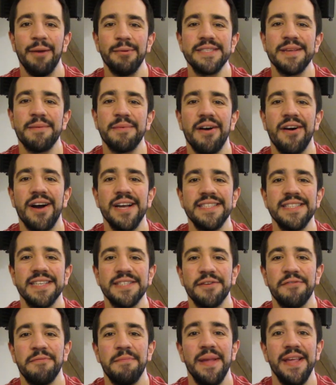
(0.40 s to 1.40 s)
what's up guys,
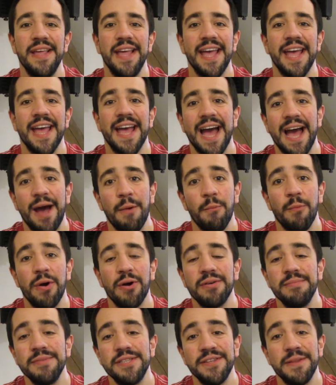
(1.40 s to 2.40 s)
it's Offbeat here and
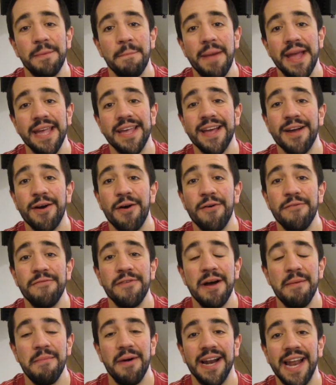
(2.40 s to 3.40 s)
welcome to the making of
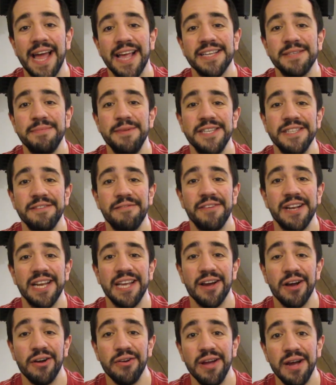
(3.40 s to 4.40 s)
my latest music video,